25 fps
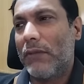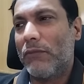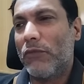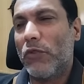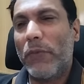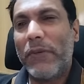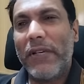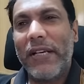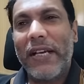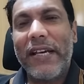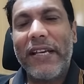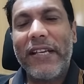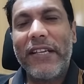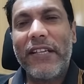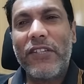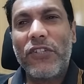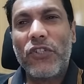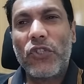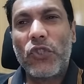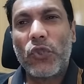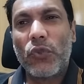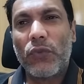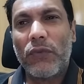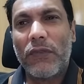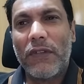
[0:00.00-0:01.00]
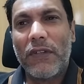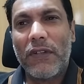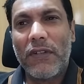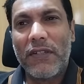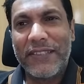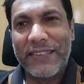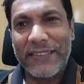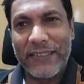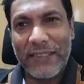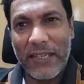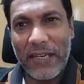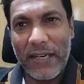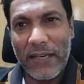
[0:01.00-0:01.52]
mobilized
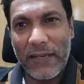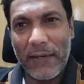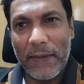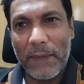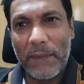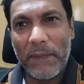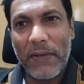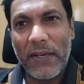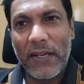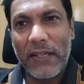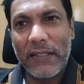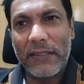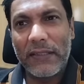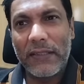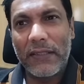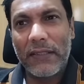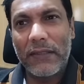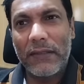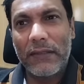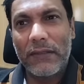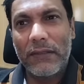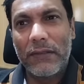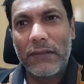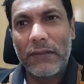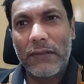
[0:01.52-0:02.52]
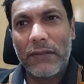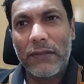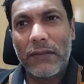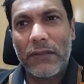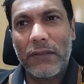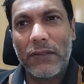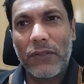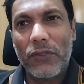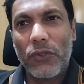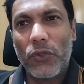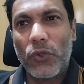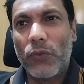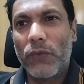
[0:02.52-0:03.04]
towards Raya Alamata,
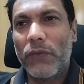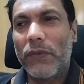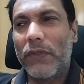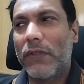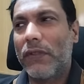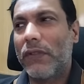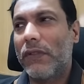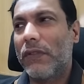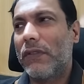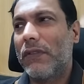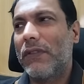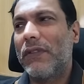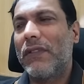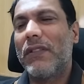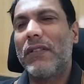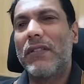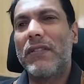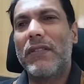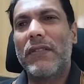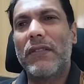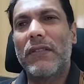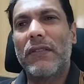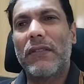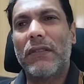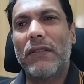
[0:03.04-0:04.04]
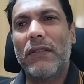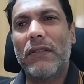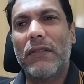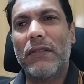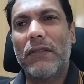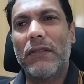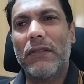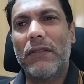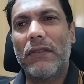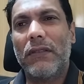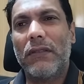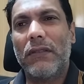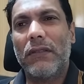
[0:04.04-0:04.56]
towards
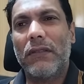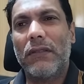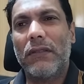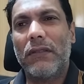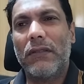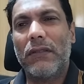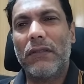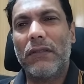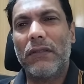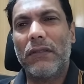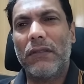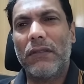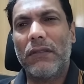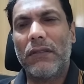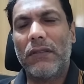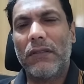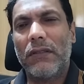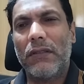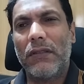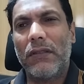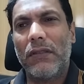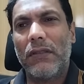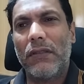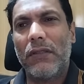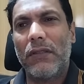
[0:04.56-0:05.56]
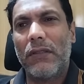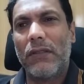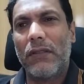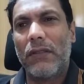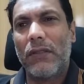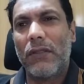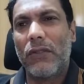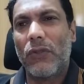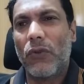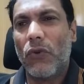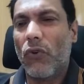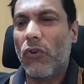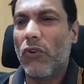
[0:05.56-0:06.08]

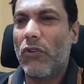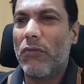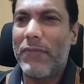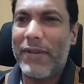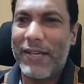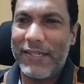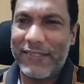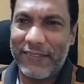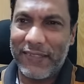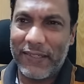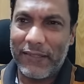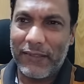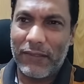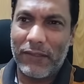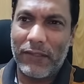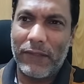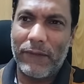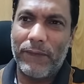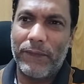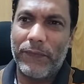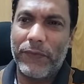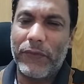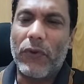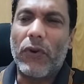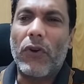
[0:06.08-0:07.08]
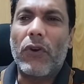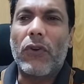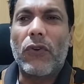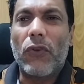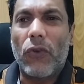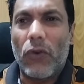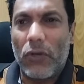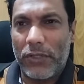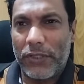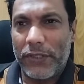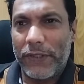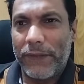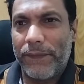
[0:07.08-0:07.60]
Forum, etc., or
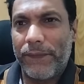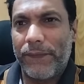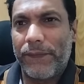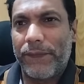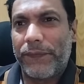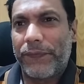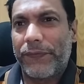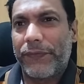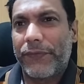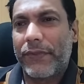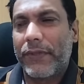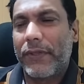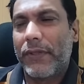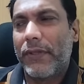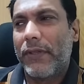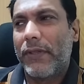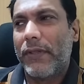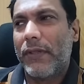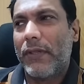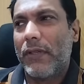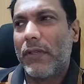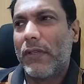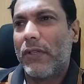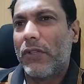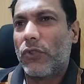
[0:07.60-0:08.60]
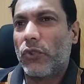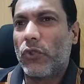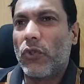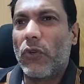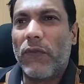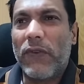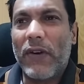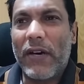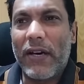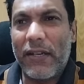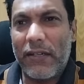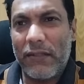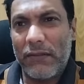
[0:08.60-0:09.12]
not?
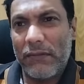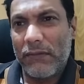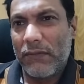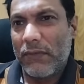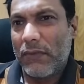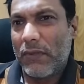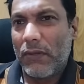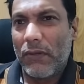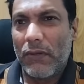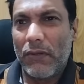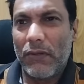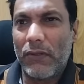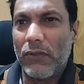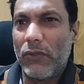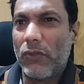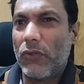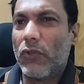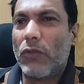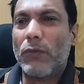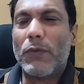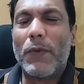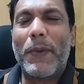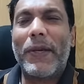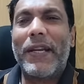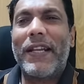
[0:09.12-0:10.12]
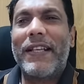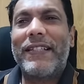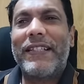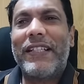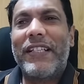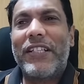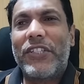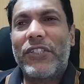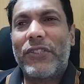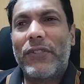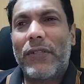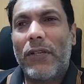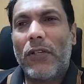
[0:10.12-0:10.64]
So far, no
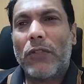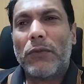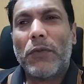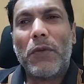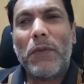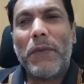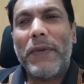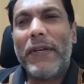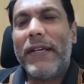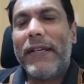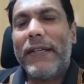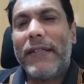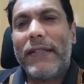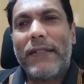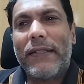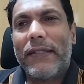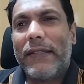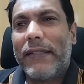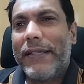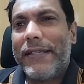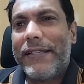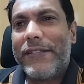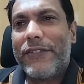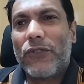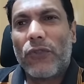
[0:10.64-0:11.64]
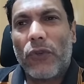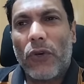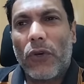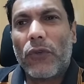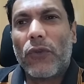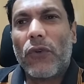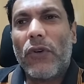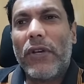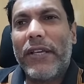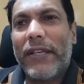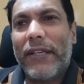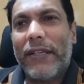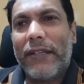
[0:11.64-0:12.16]
mobilization, no movement is
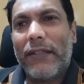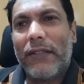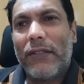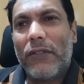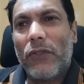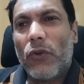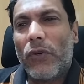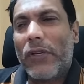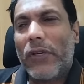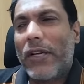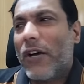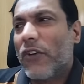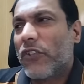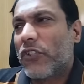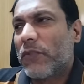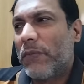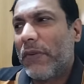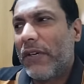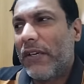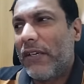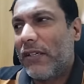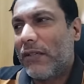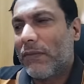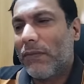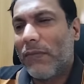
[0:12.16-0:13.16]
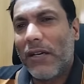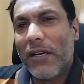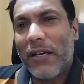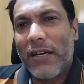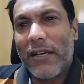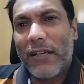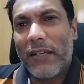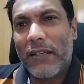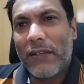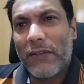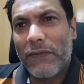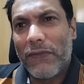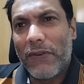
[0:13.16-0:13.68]
ongoing, no announcement
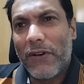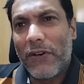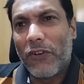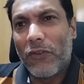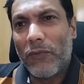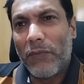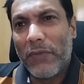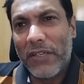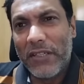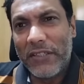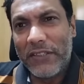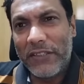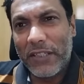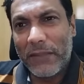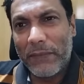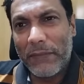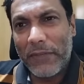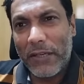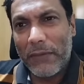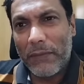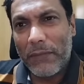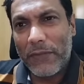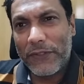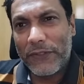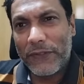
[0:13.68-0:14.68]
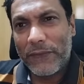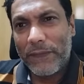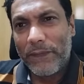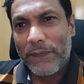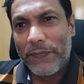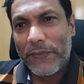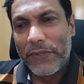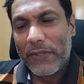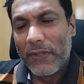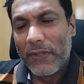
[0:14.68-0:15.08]
by Fano militia members.